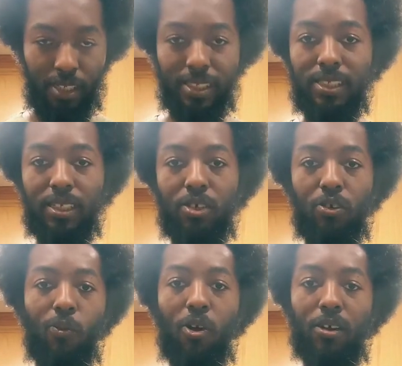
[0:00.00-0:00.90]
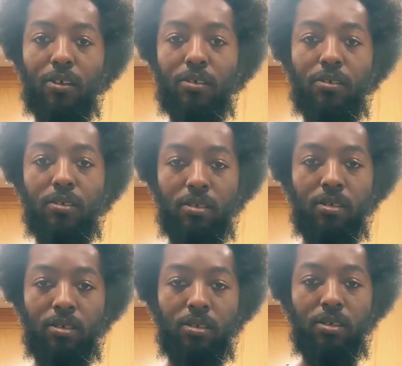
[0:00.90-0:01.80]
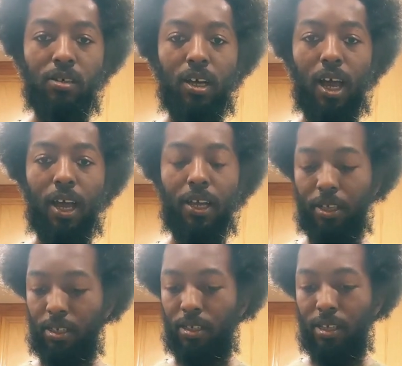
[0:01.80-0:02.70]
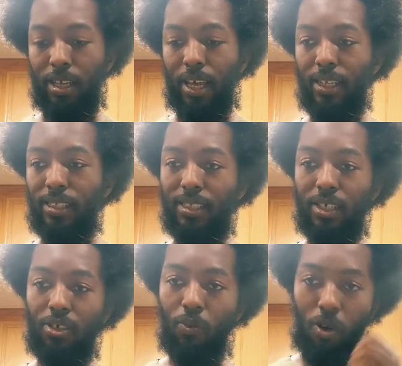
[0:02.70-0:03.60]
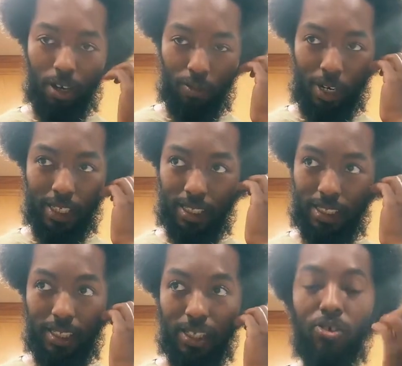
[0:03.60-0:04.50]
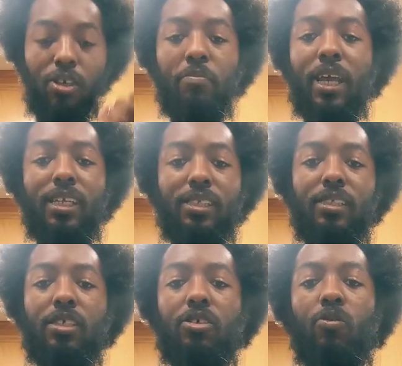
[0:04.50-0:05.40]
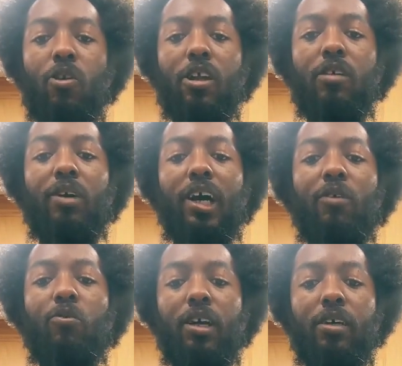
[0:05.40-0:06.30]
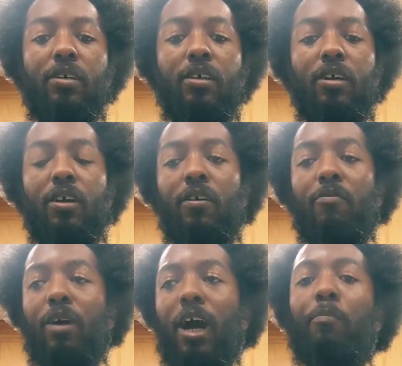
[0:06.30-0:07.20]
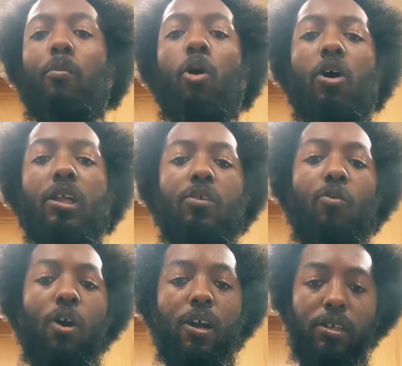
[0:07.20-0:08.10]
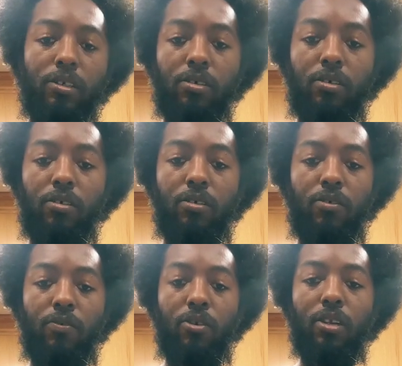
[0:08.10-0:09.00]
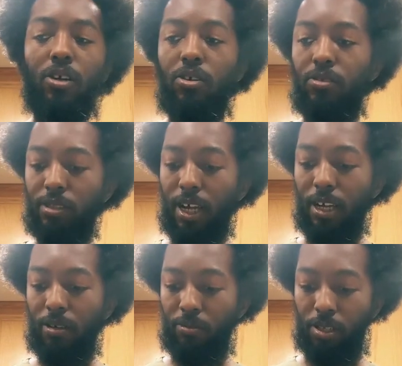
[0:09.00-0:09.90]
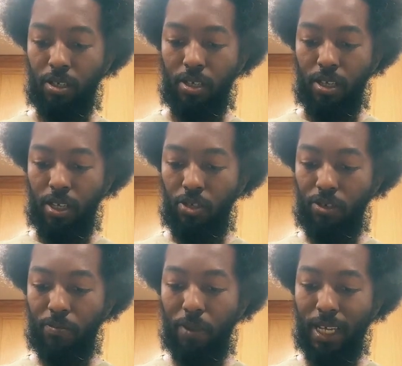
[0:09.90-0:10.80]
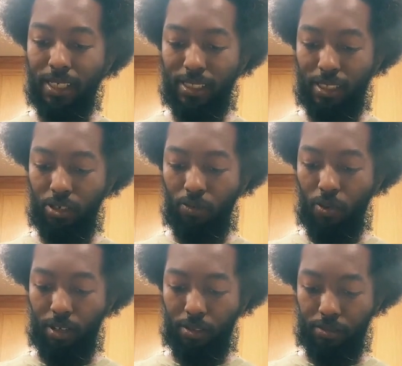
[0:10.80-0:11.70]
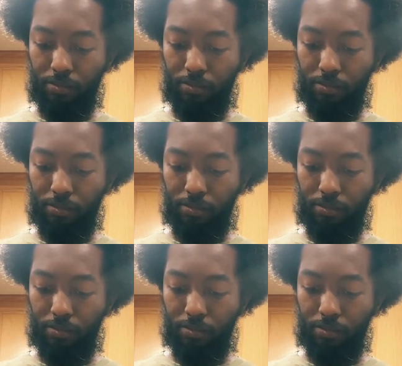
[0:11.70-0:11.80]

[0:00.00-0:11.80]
distilled water, all right? And distilled water, what is distilled? You can make distilled water by what? By boiling water for a long time. You can make distilled water,